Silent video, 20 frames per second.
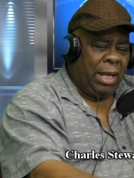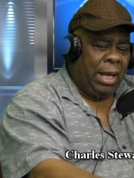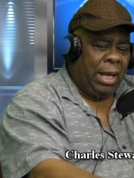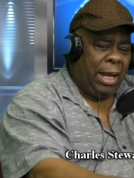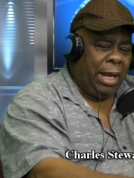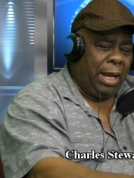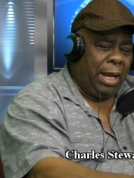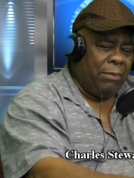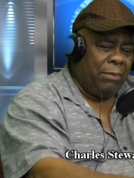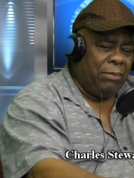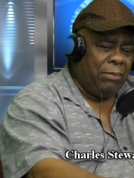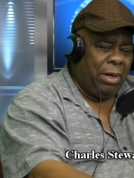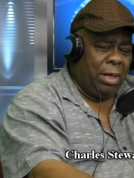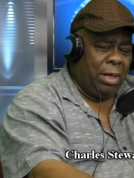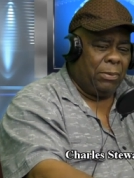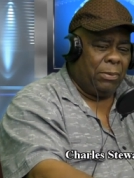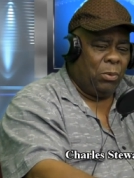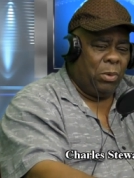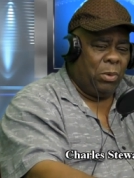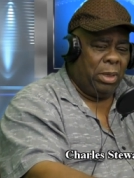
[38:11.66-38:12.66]
Have you ever
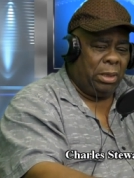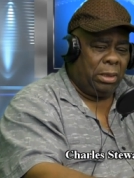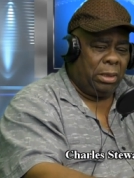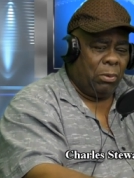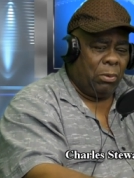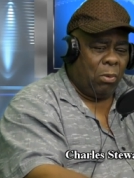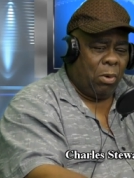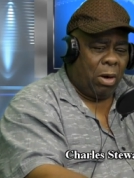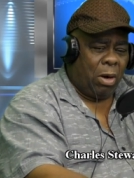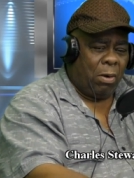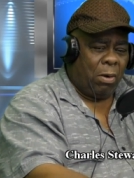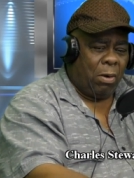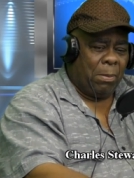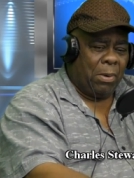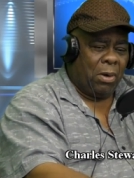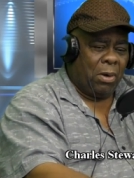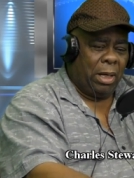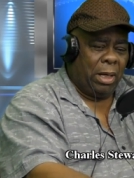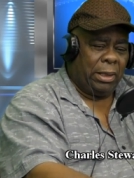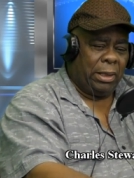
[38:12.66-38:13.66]
went to
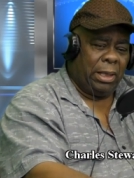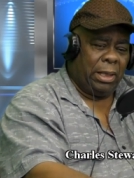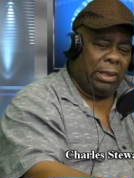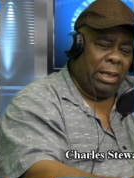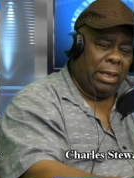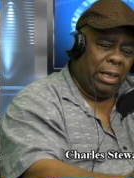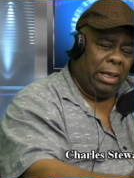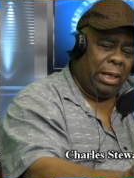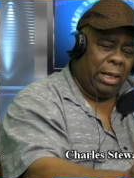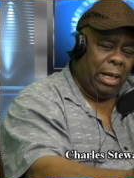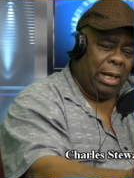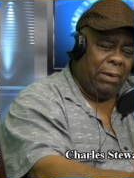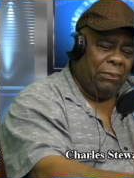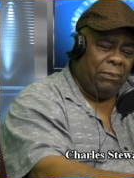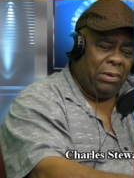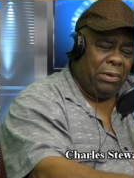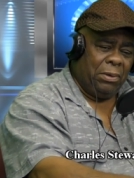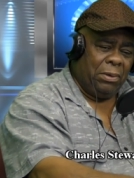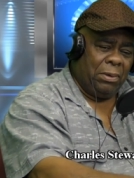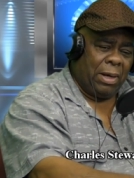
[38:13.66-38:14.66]
Walmart that they gave you
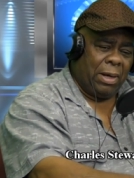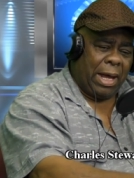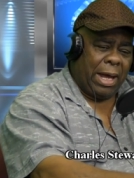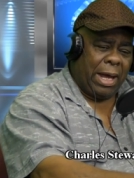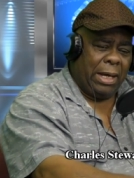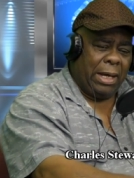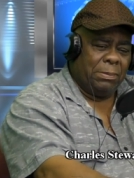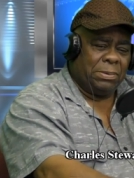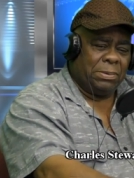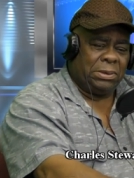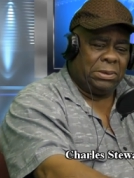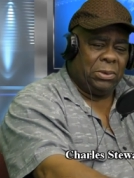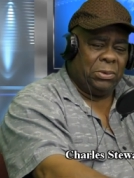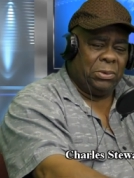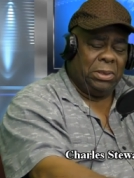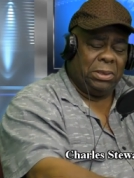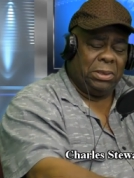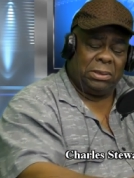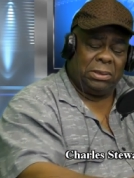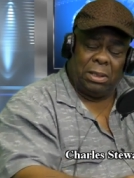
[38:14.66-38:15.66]
an item, sold you
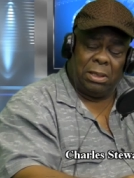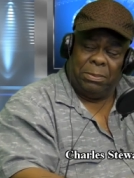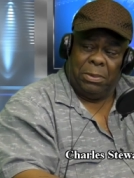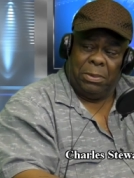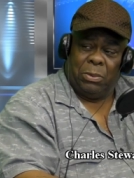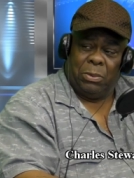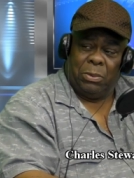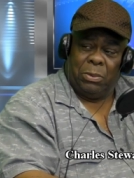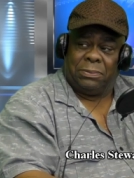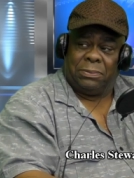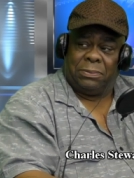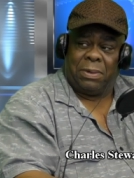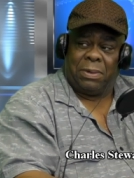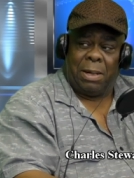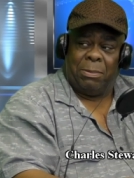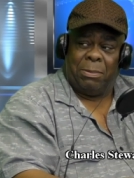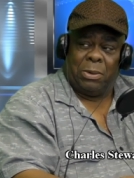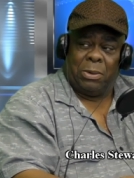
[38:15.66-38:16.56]
something you weren't satisfied?